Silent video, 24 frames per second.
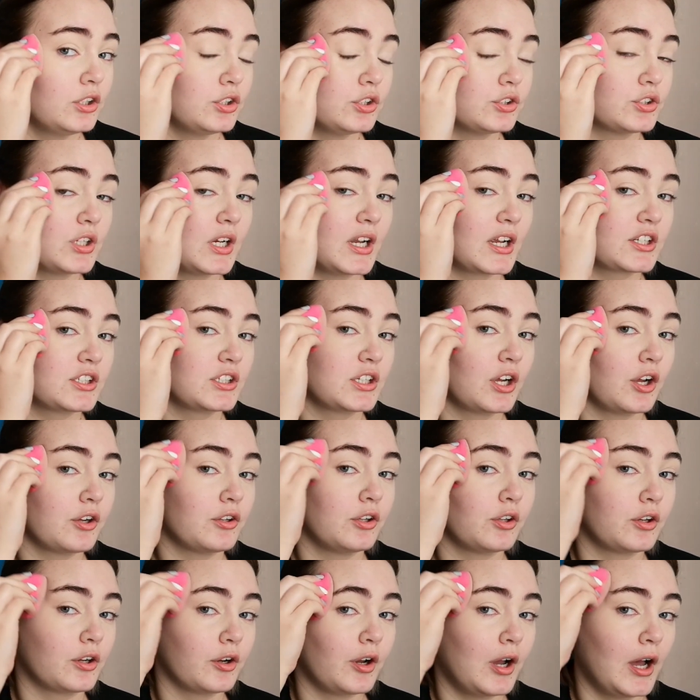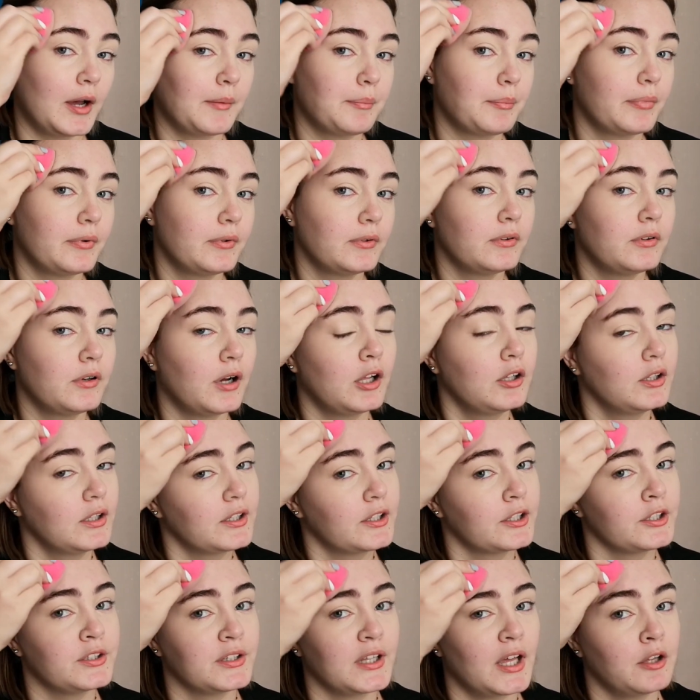You should actually go look her up. I'll
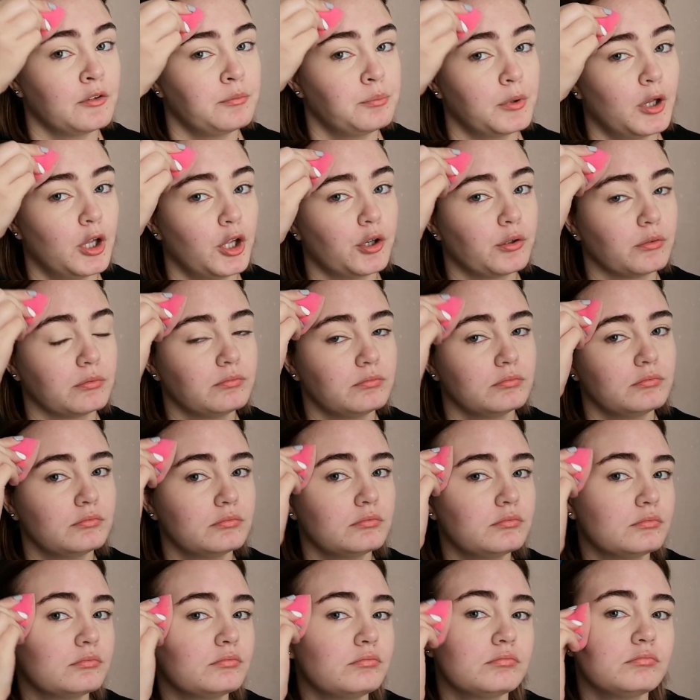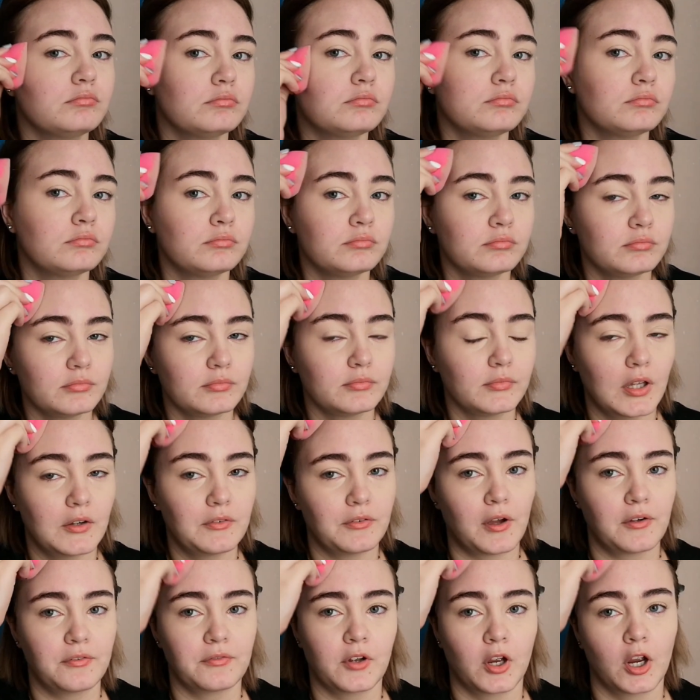link her down below
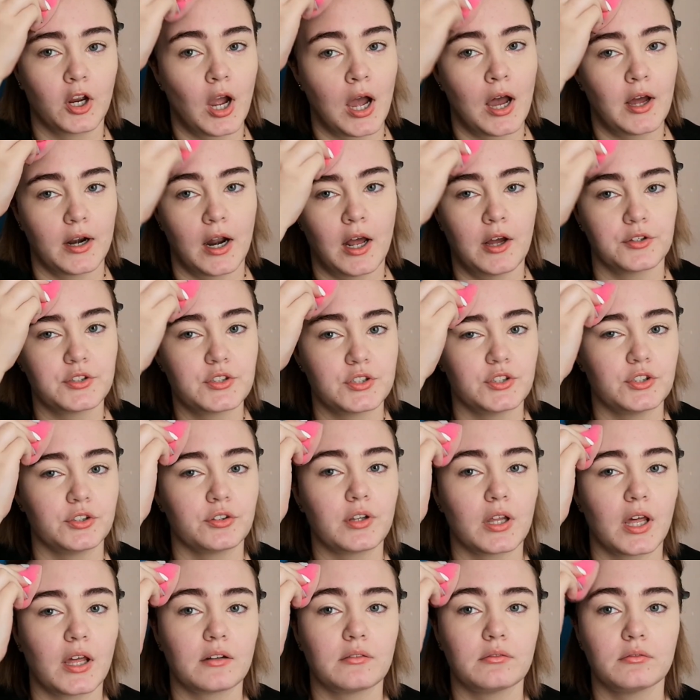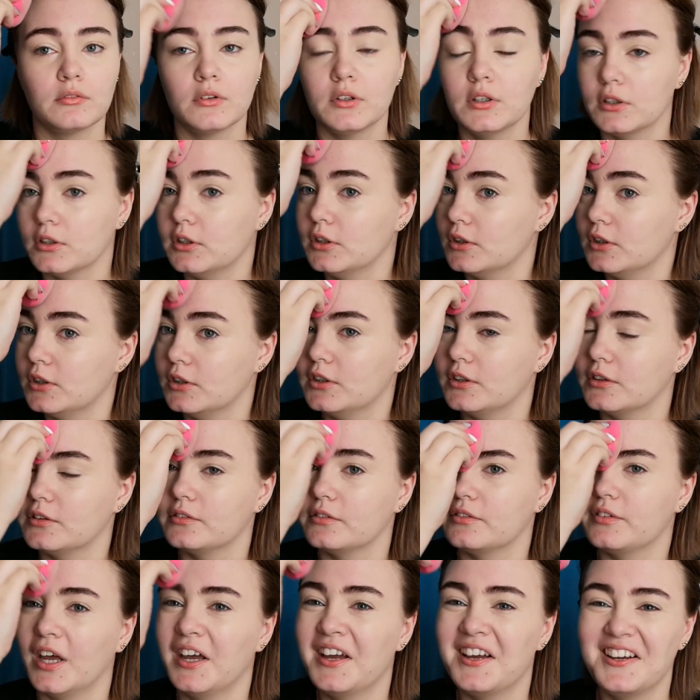if I figure out how to do
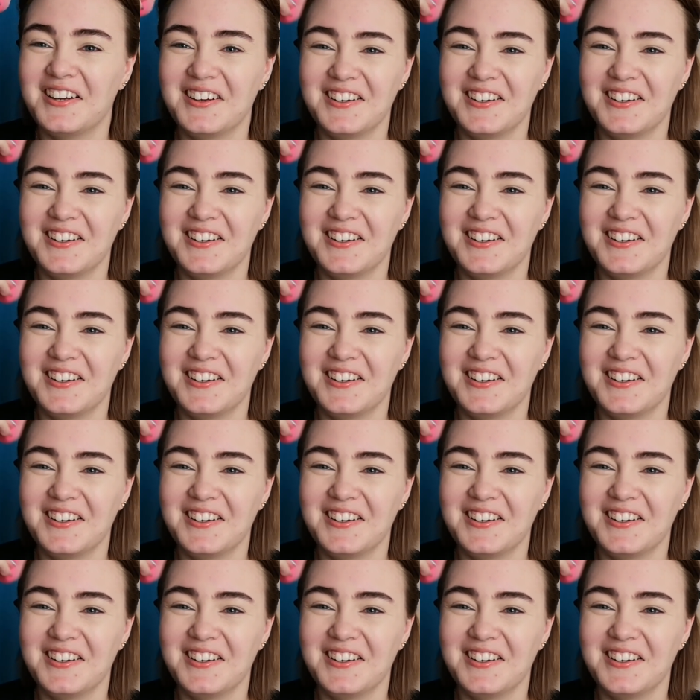that.